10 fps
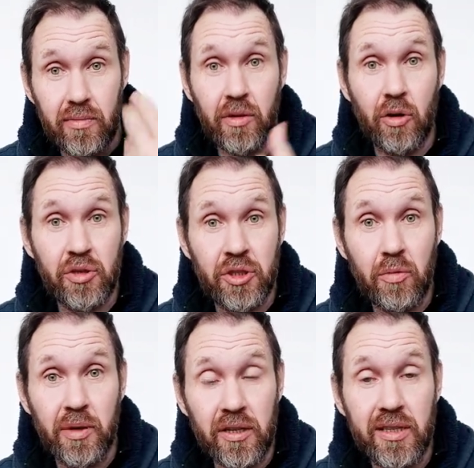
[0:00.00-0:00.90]
those
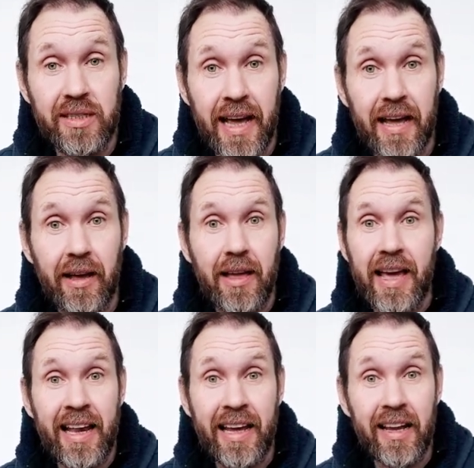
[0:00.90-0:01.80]
two bills a day.
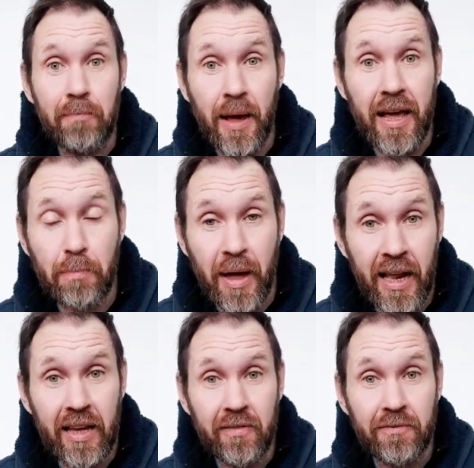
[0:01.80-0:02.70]
And he didn't pay a
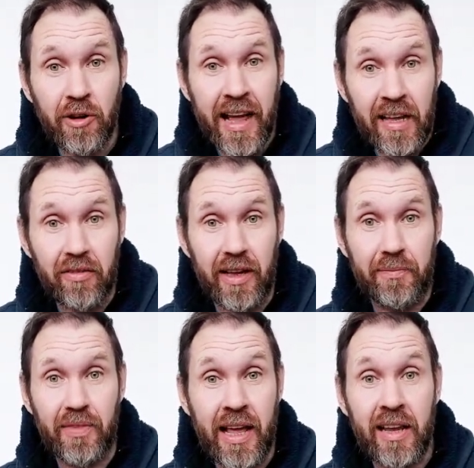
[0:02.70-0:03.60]
penny for any of
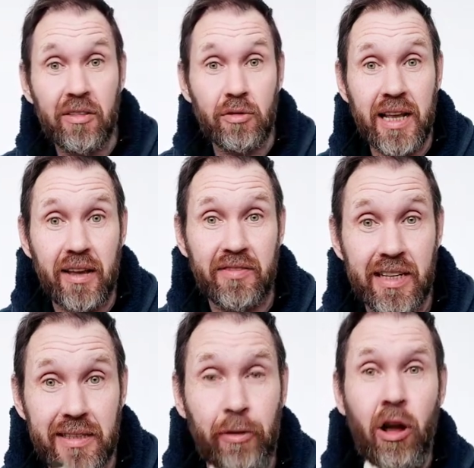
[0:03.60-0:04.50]
it, any of those
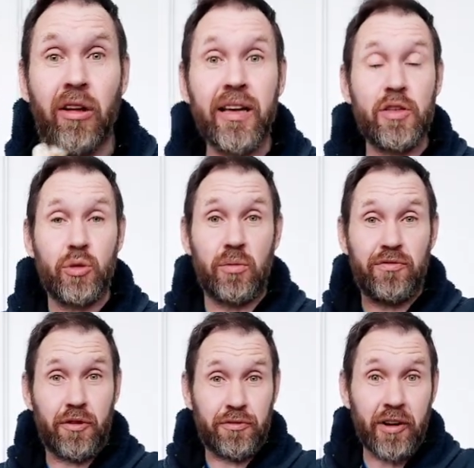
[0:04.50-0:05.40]
NFTs. They're all given to him
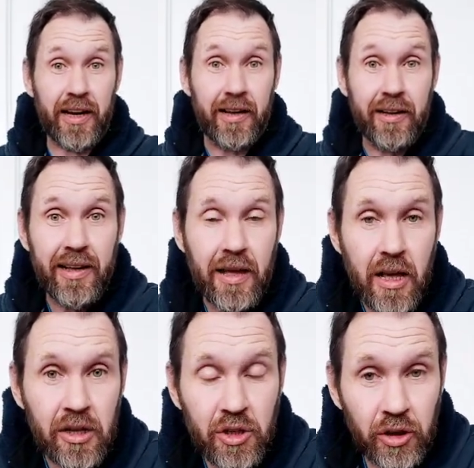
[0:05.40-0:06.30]
for free.
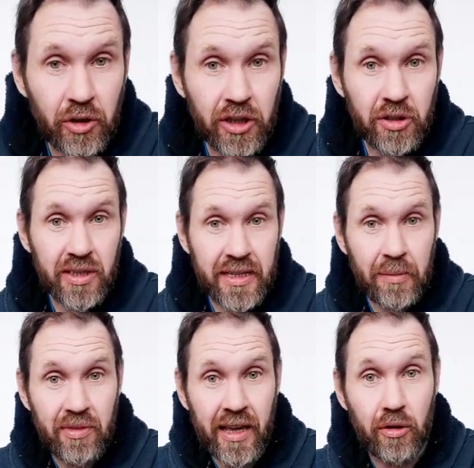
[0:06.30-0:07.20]
So you could do the
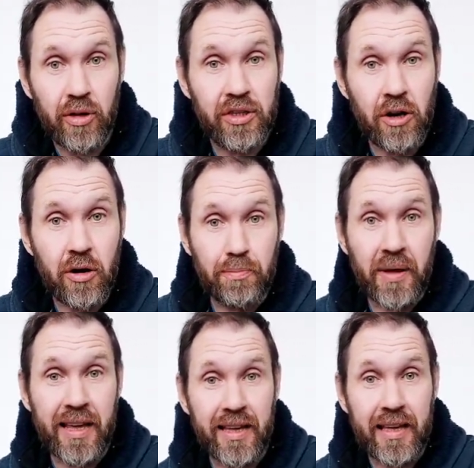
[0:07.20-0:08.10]
same thing. You could start
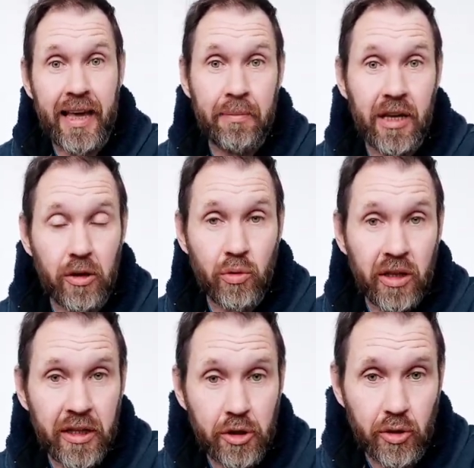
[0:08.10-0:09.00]
picking a game that you
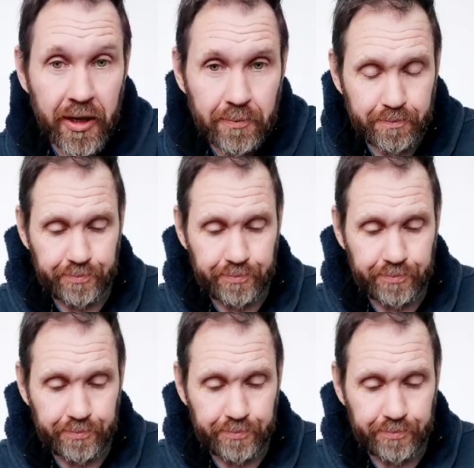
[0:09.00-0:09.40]
really enjoy.